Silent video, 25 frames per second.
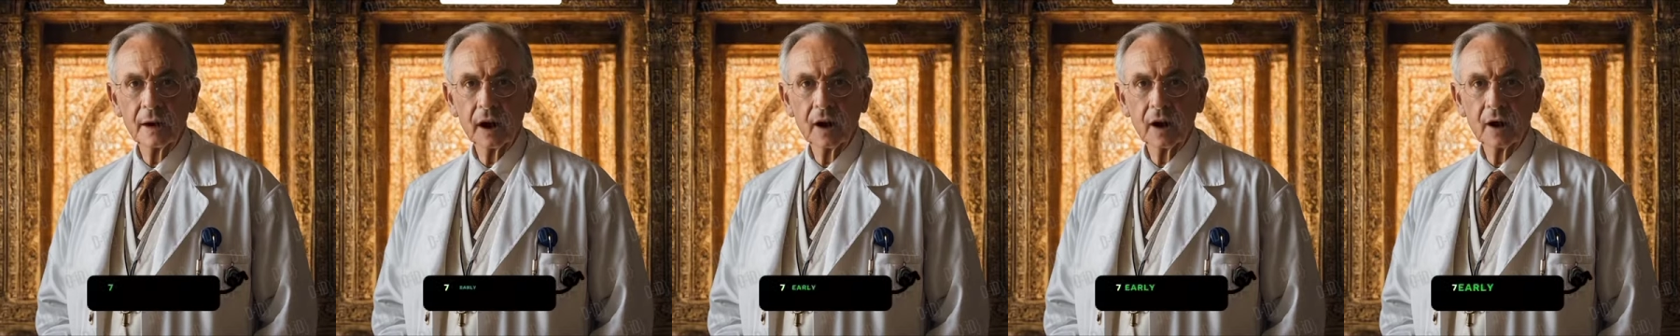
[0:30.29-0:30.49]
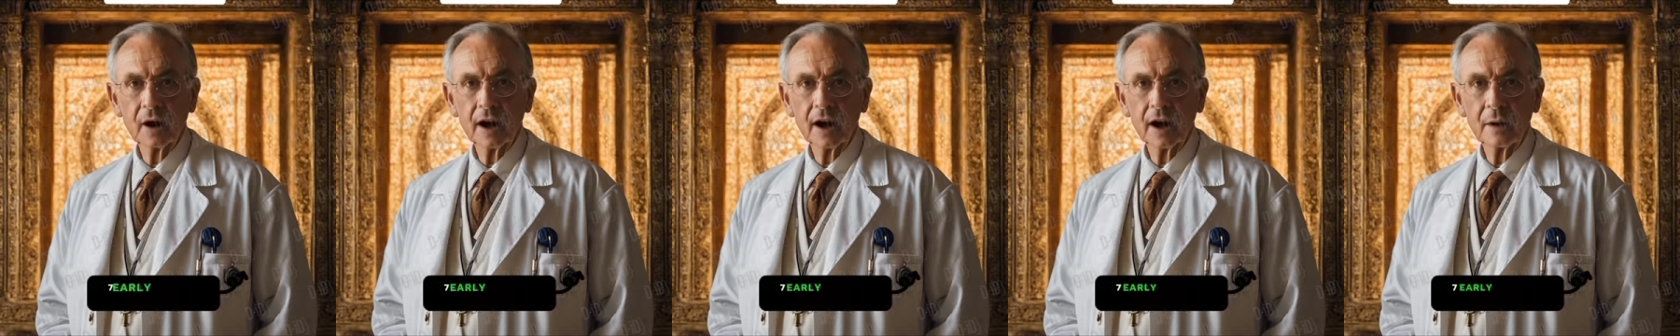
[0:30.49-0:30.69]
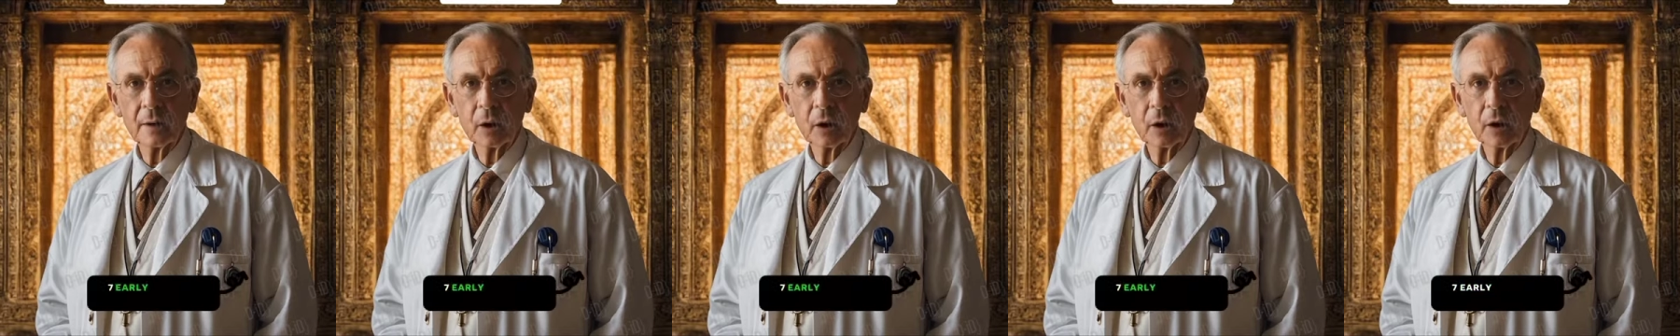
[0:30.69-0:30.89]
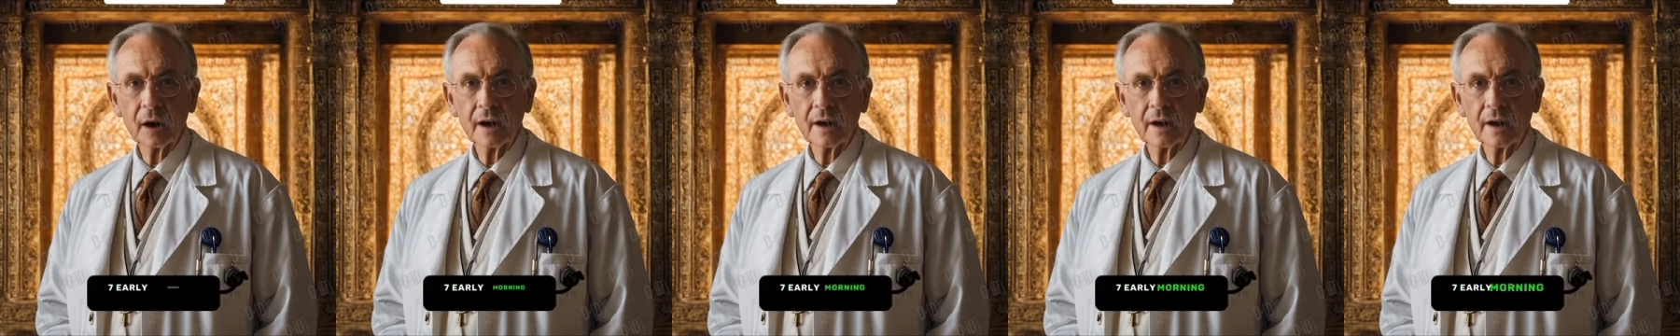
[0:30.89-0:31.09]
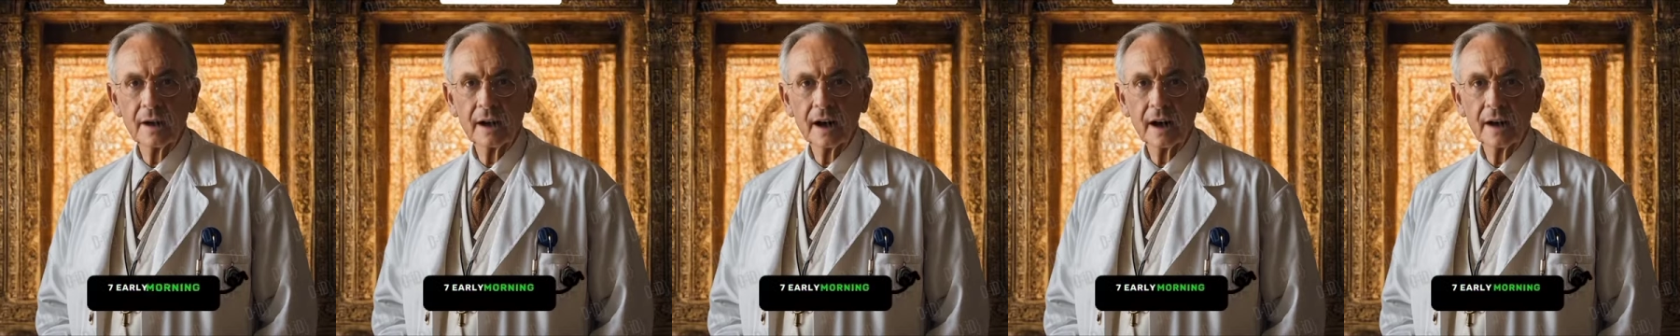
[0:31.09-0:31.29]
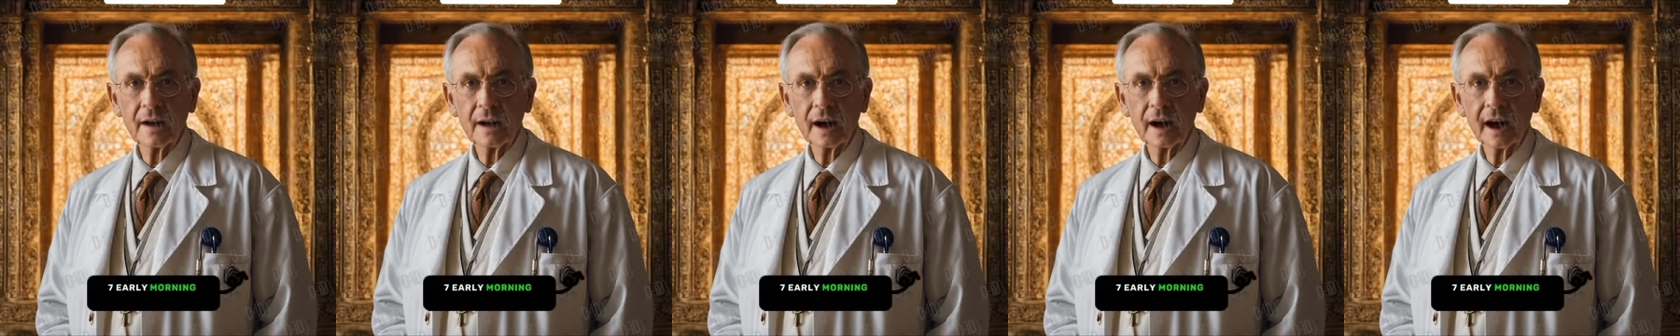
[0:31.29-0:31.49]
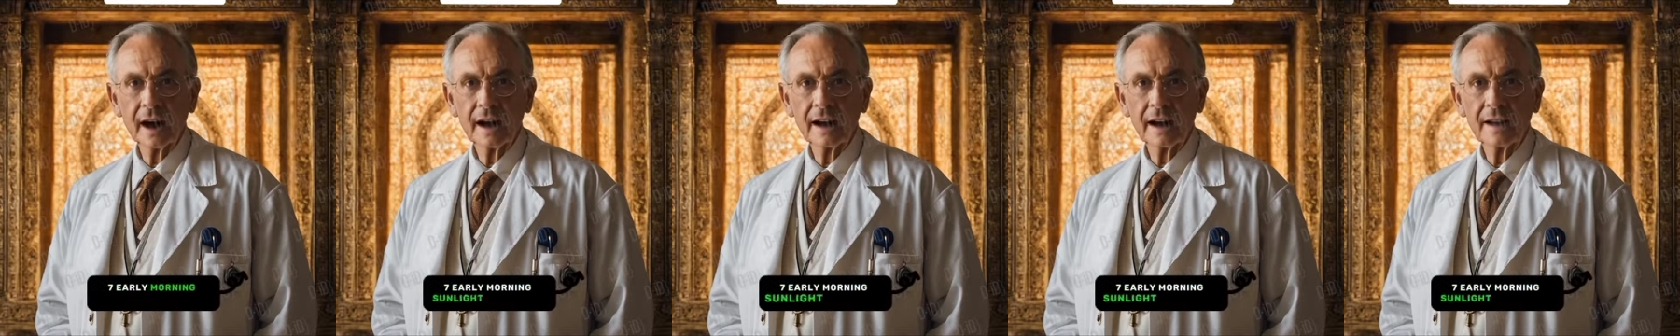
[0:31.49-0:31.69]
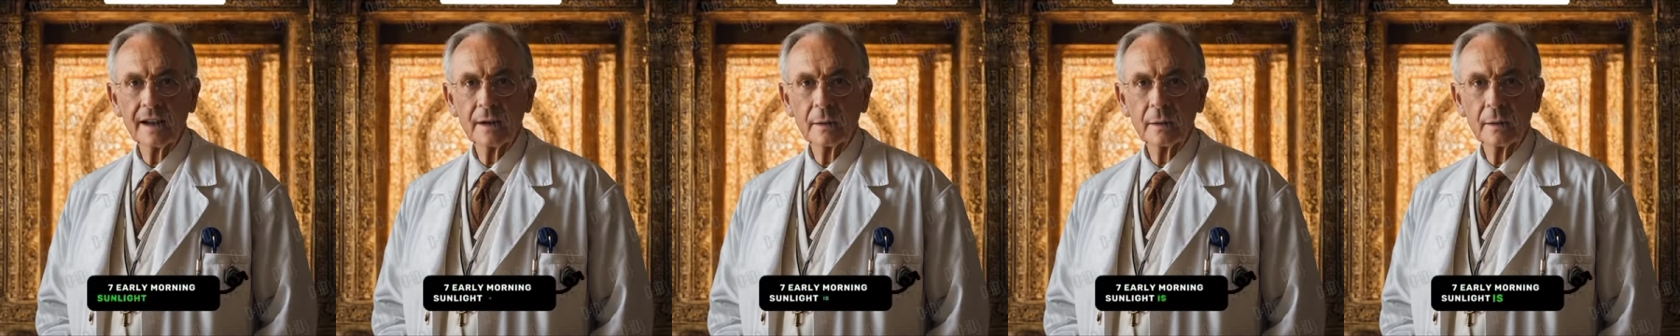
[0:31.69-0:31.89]
Early morning
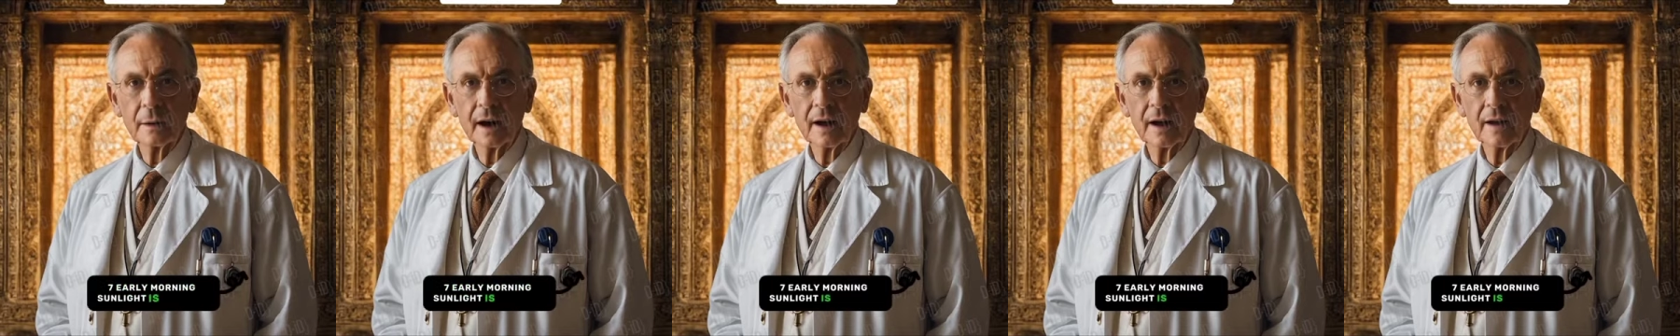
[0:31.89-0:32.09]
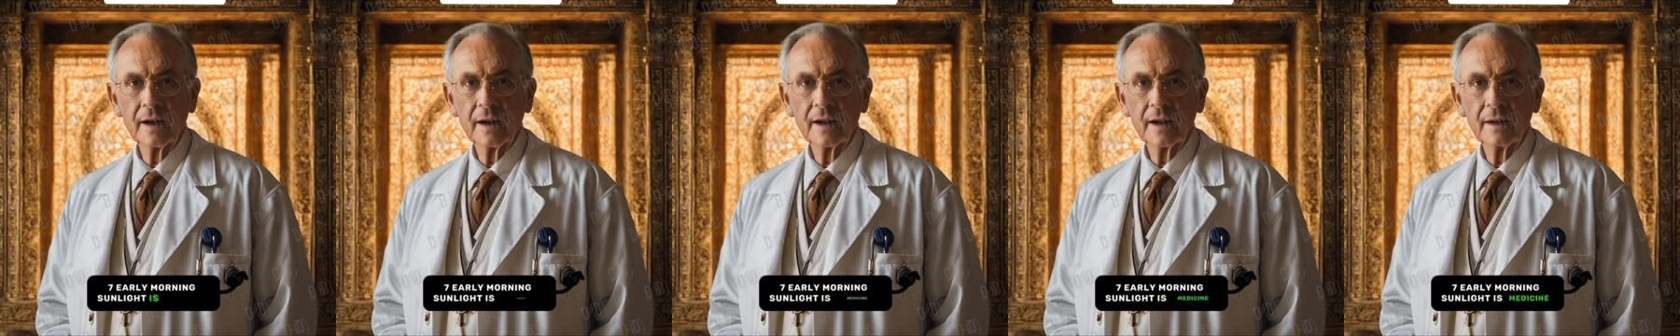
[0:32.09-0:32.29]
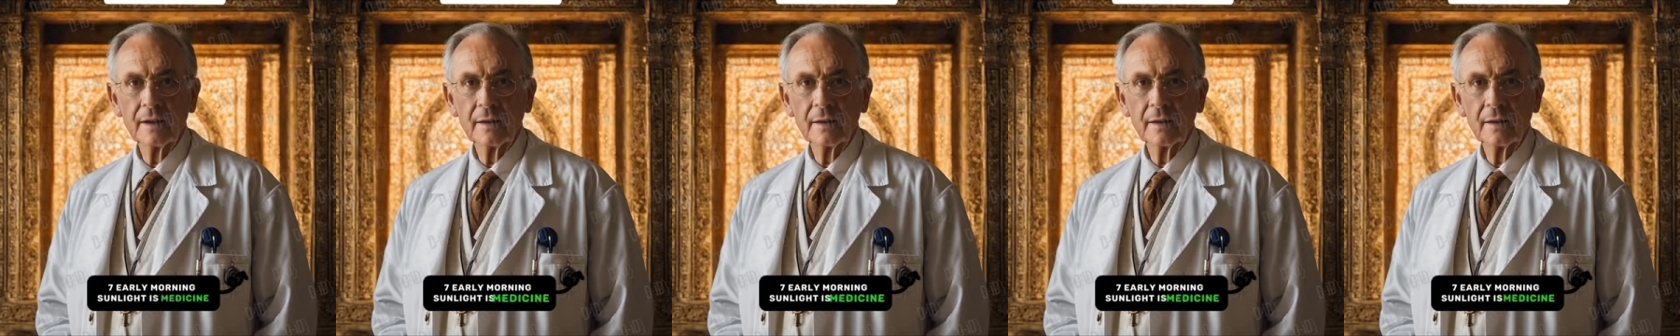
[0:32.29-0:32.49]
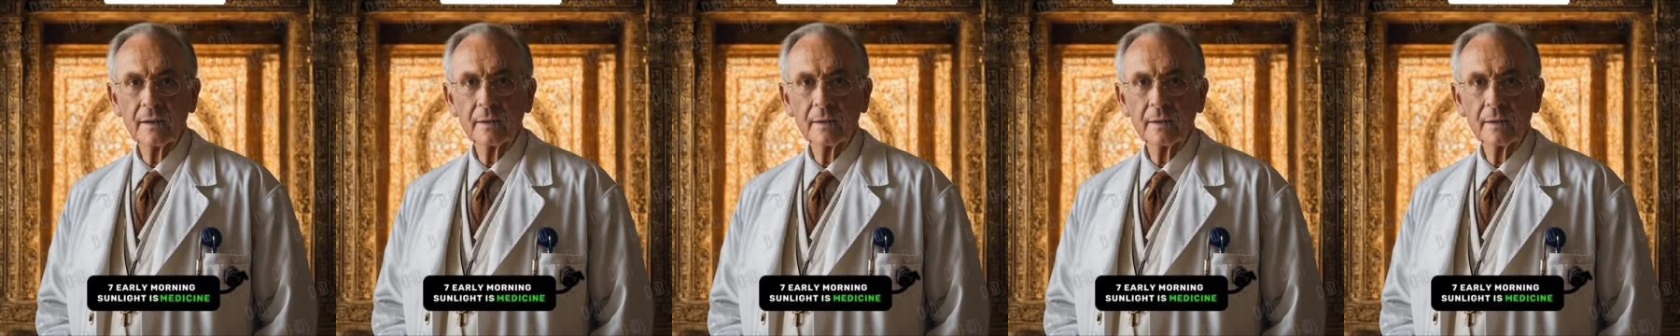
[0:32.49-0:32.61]
sunlight is medicine.